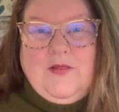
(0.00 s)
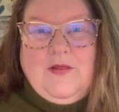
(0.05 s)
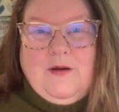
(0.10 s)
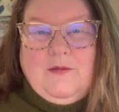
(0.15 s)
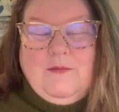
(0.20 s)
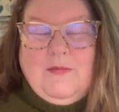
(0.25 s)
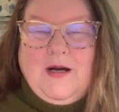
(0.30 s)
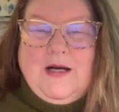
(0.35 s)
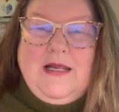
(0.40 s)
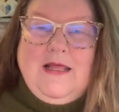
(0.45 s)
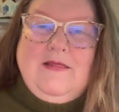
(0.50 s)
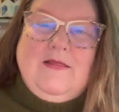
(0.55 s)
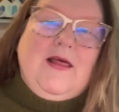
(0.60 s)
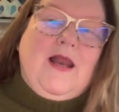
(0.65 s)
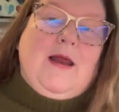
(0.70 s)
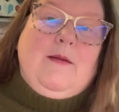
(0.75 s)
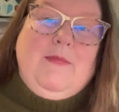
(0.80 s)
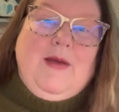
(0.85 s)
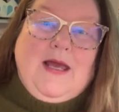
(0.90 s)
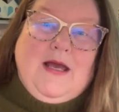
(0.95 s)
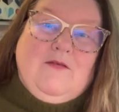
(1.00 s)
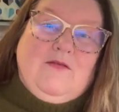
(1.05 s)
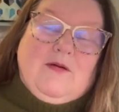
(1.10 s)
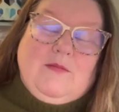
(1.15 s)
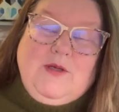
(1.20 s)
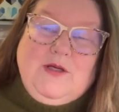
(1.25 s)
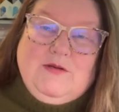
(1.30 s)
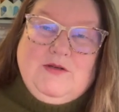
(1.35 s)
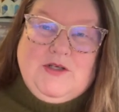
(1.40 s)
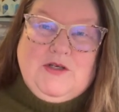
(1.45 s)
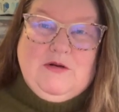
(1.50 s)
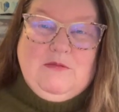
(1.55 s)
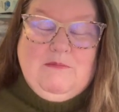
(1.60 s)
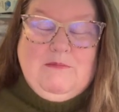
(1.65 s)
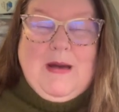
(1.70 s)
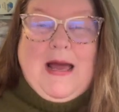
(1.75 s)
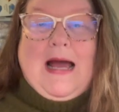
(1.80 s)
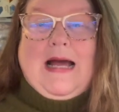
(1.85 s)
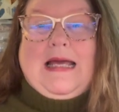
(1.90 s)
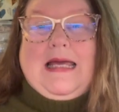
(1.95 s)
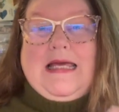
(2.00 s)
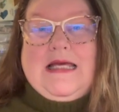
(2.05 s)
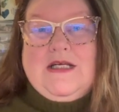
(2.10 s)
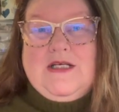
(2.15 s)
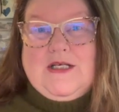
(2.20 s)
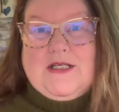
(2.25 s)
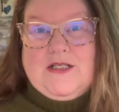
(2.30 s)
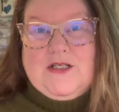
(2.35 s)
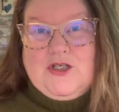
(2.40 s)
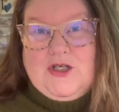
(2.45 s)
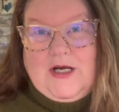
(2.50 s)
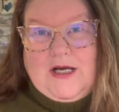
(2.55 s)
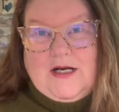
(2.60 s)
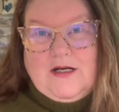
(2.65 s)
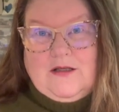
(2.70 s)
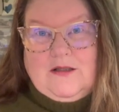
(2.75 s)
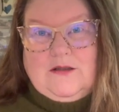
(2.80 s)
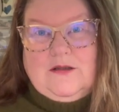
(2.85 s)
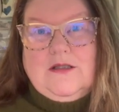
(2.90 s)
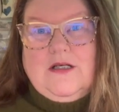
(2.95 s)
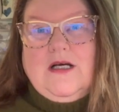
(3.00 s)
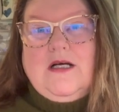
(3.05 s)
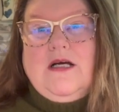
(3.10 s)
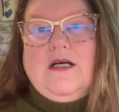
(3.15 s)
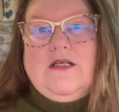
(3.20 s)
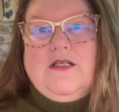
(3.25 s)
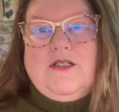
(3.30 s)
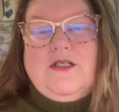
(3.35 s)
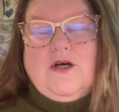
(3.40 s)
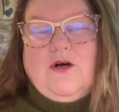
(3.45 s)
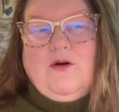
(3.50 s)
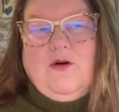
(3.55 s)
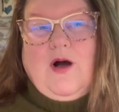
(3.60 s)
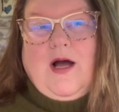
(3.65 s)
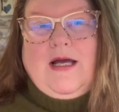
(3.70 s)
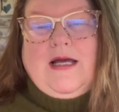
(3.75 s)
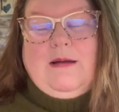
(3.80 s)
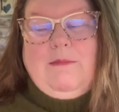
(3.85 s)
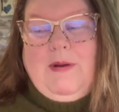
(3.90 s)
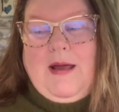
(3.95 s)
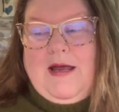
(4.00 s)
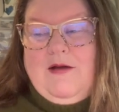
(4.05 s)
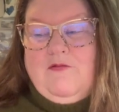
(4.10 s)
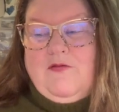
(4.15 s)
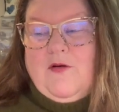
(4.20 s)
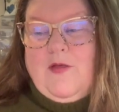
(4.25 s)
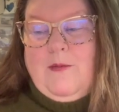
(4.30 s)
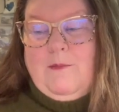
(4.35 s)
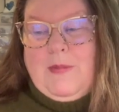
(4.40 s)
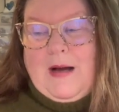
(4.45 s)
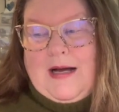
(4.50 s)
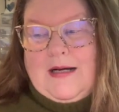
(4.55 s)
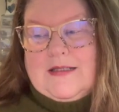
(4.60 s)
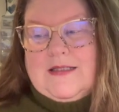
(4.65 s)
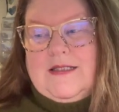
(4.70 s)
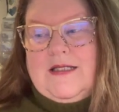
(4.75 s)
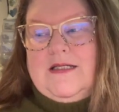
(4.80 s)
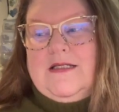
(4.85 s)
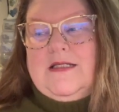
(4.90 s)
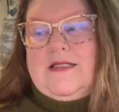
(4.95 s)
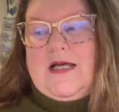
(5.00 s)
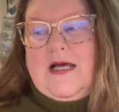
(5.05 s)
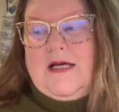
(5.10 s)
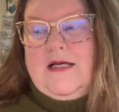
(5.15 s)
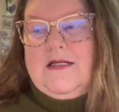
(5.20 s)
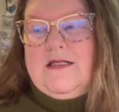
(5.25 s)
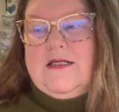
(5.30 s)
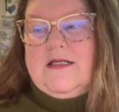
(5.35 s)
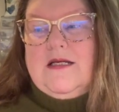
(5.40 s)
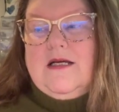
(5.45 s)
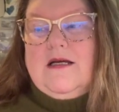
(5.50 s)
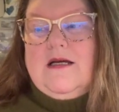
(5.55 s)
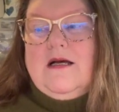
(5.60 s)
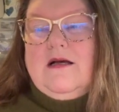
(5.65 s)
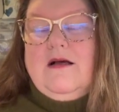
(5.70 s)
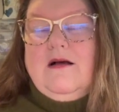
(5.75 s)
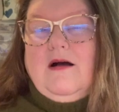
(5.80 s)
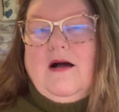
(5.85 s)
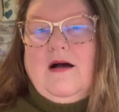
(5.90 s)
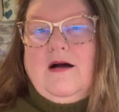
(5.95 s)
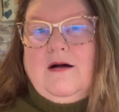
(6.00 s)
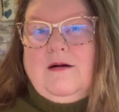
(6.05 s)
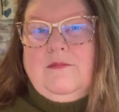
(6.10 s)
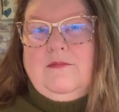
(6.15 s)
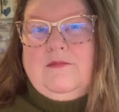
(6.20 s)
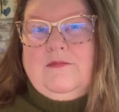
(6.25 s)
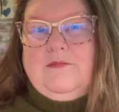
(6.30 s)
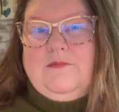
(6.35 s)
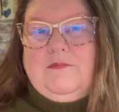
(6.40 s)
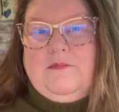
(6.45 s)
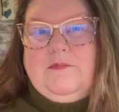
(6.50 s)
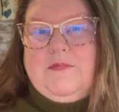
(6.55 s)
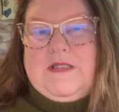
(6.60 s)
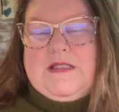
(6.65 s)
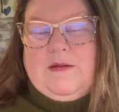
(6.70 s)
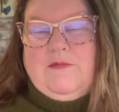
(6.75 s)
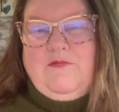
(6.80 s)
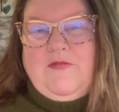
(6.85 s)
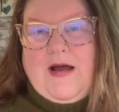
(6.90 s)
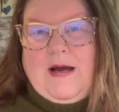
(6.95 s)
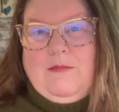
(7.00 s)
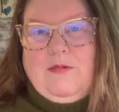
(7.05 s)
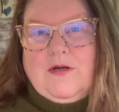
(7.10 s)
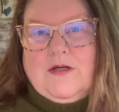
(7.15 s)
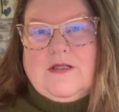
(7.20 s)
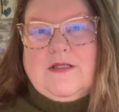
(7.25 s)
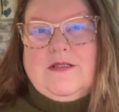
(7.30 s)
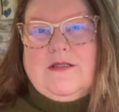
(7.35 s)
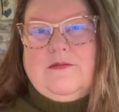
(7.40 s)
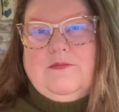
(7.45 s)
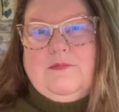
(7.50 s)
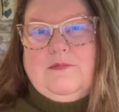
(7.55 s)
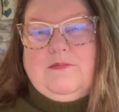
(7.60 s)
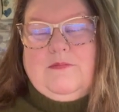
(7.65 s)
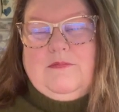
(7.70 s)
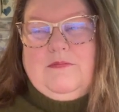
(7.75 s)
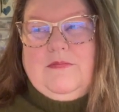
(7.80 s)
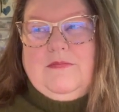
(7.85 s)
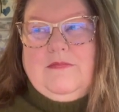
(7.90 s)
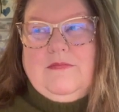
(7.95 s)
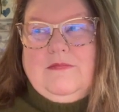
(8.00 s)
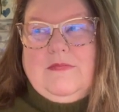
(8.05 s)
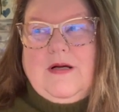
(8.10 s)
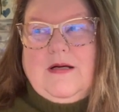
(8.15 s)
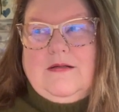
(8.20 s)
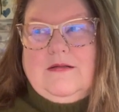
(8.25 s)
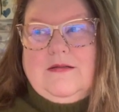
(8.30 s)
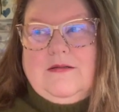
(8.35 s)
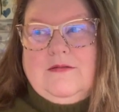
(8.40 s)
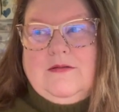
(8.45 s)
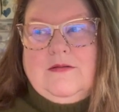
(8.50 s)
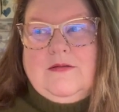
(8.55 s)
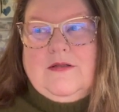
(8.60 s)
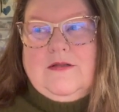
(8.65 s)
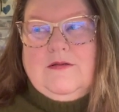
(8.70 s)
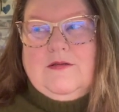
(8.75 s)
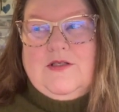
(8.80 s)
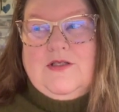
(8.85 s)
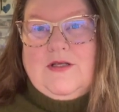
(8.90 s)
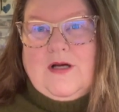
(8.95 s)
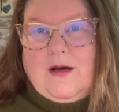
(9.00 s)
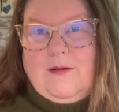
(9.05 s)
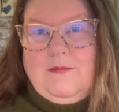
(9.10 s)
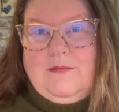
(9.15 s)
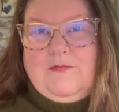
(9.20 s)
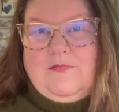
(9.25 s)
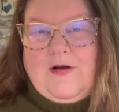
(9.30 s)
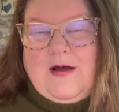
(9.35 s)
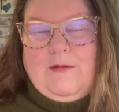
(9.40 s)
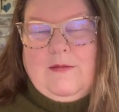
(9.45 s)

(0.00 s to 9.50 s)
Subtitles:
money that I make from YouTube back into the channel, so I can pay for the boxes and some fabrics from